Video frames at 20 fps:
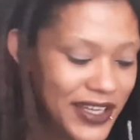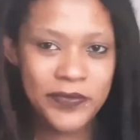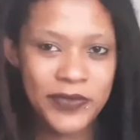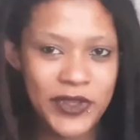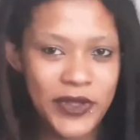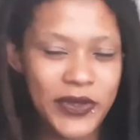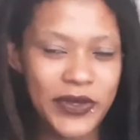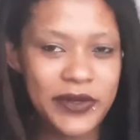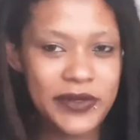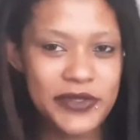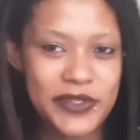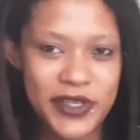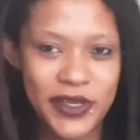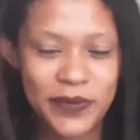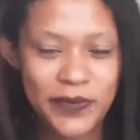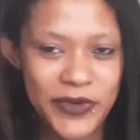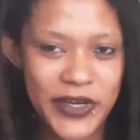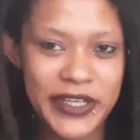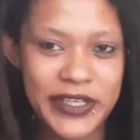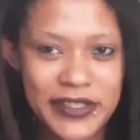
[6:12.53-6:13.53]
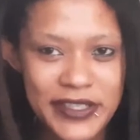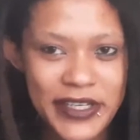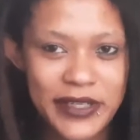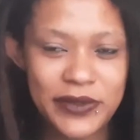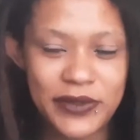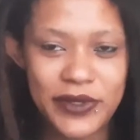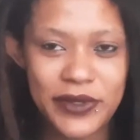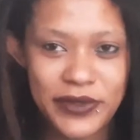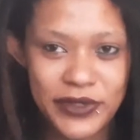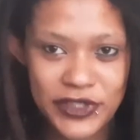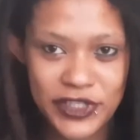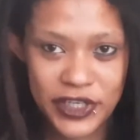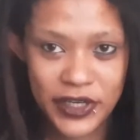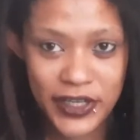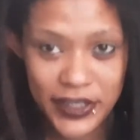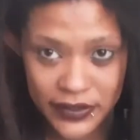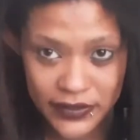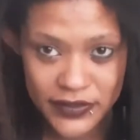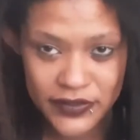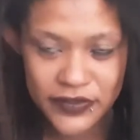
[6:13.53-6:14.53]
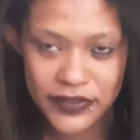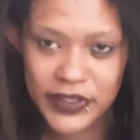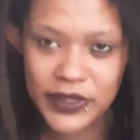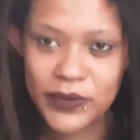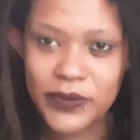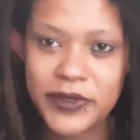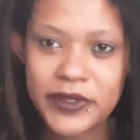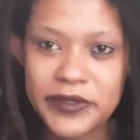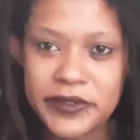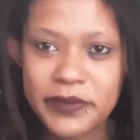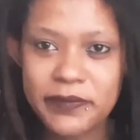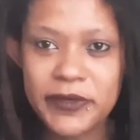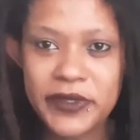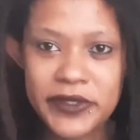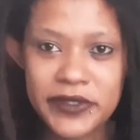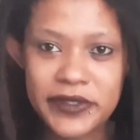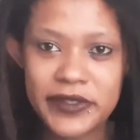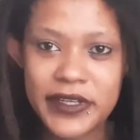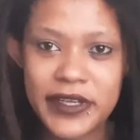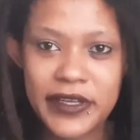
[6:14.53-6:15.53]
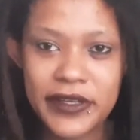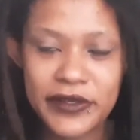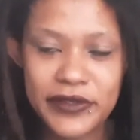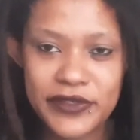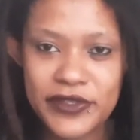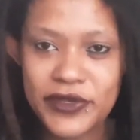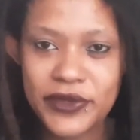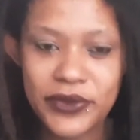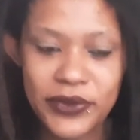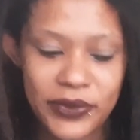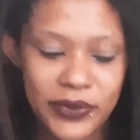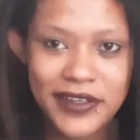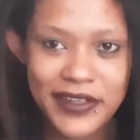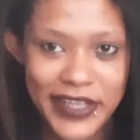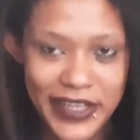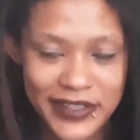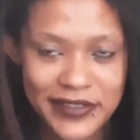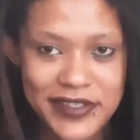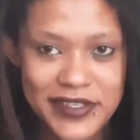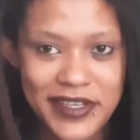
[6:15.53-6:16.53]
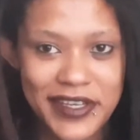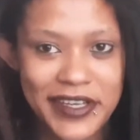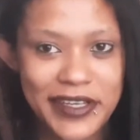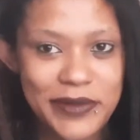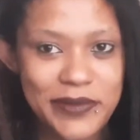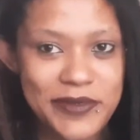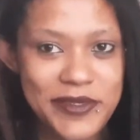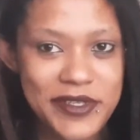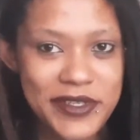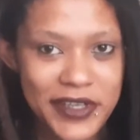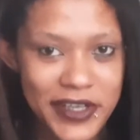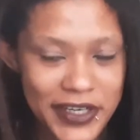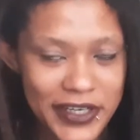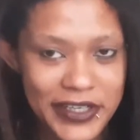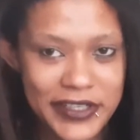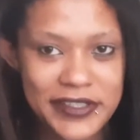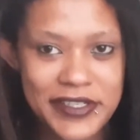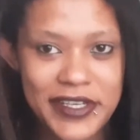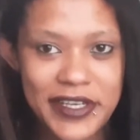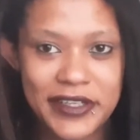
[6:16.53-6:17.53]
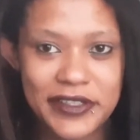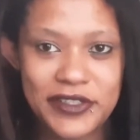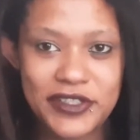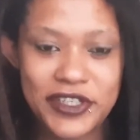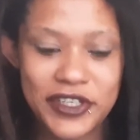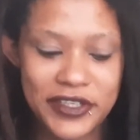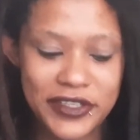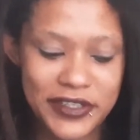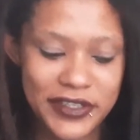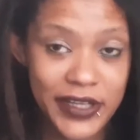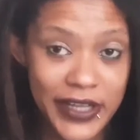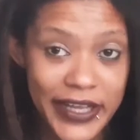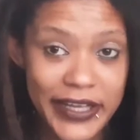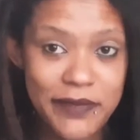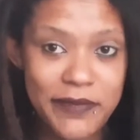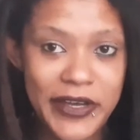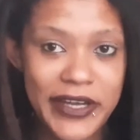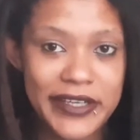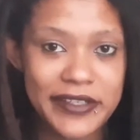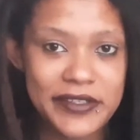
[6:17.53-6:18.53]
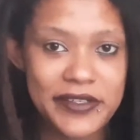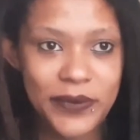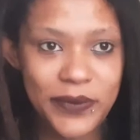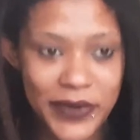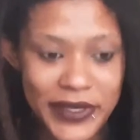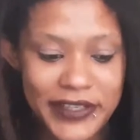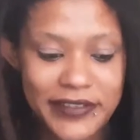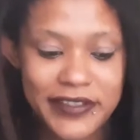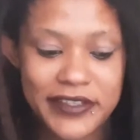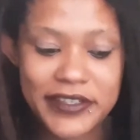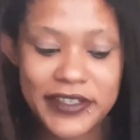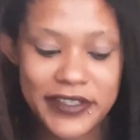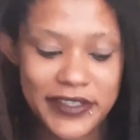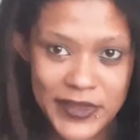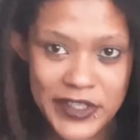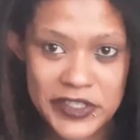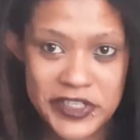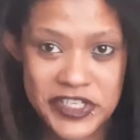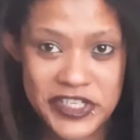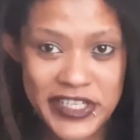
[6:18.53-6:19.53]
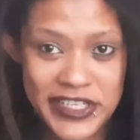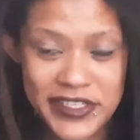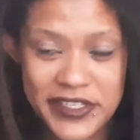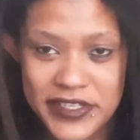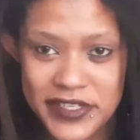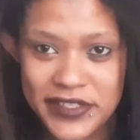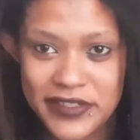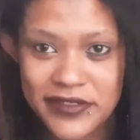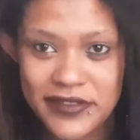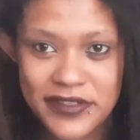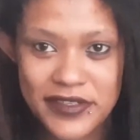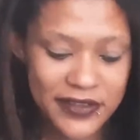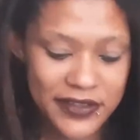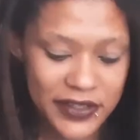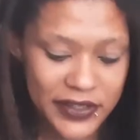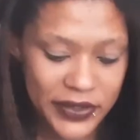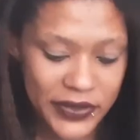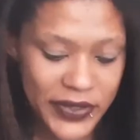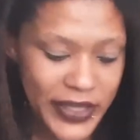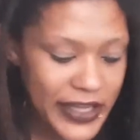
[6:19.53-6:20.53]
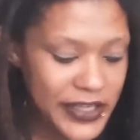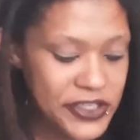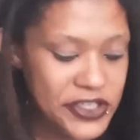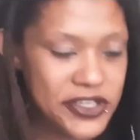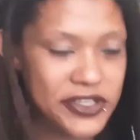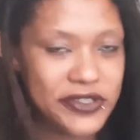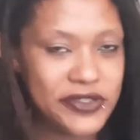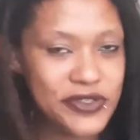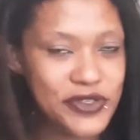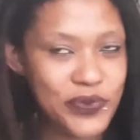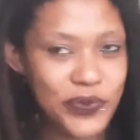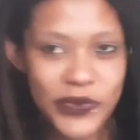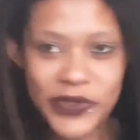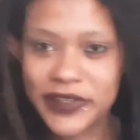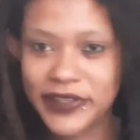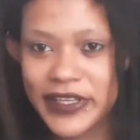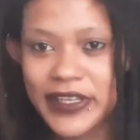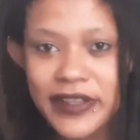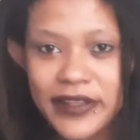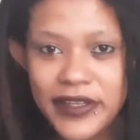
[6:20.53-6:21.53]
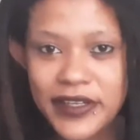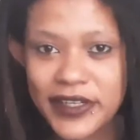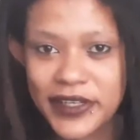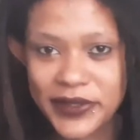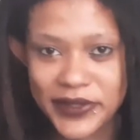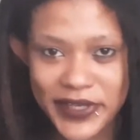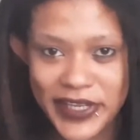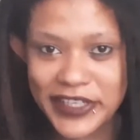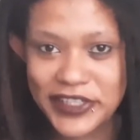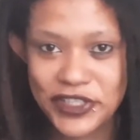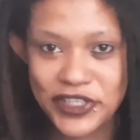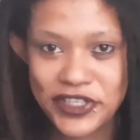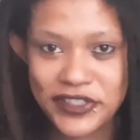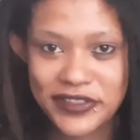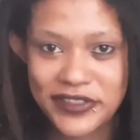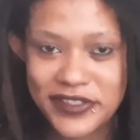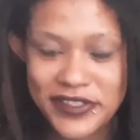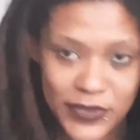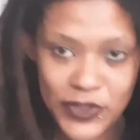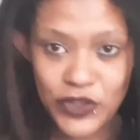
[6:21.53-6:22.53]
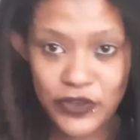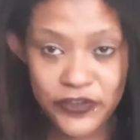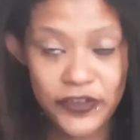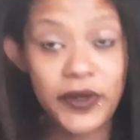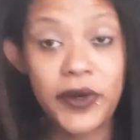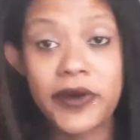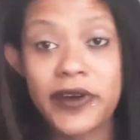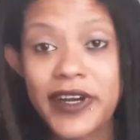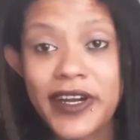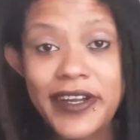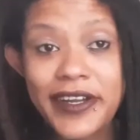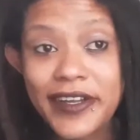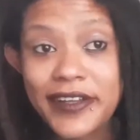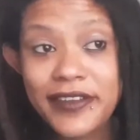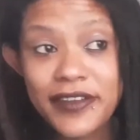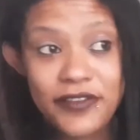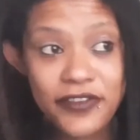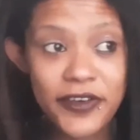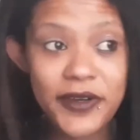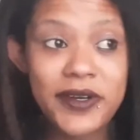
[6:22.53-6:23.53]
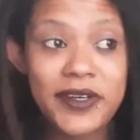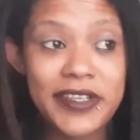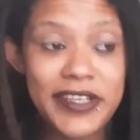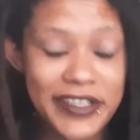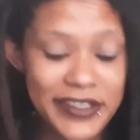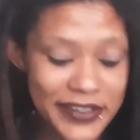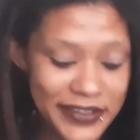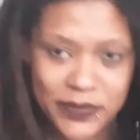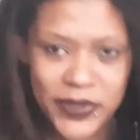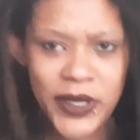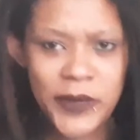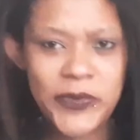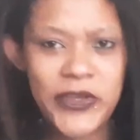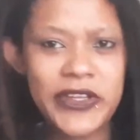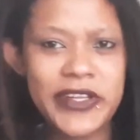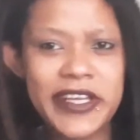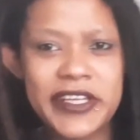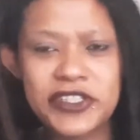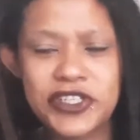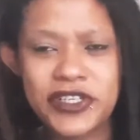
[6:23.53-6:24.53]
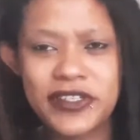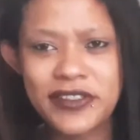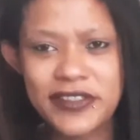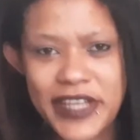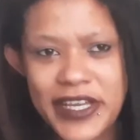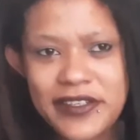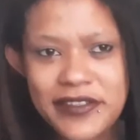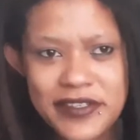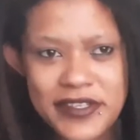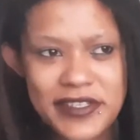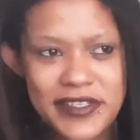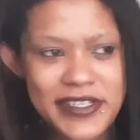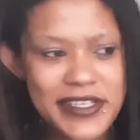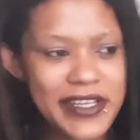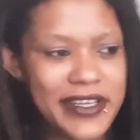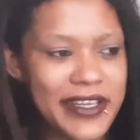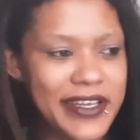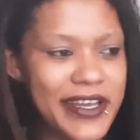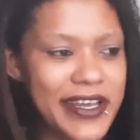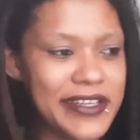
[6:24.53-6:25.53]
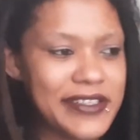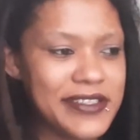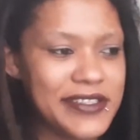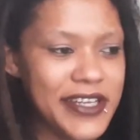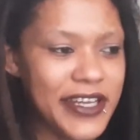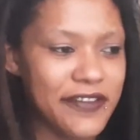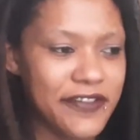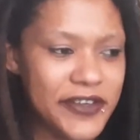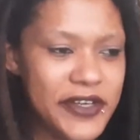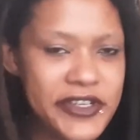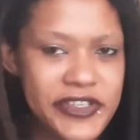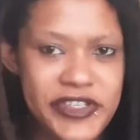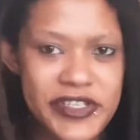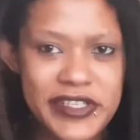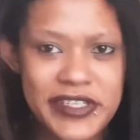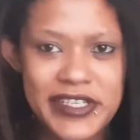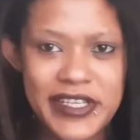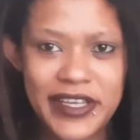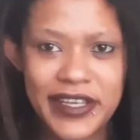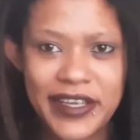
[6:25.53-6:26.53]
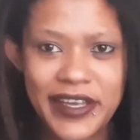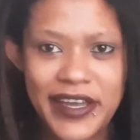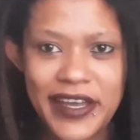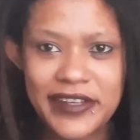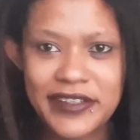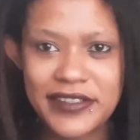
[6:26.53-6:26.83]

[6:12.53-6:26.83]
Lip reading: you can also break down your geography world building to landscapes, architecture, climate, weather, the seasons, the locations within the locations, the flora and the fauna, population density and diversity and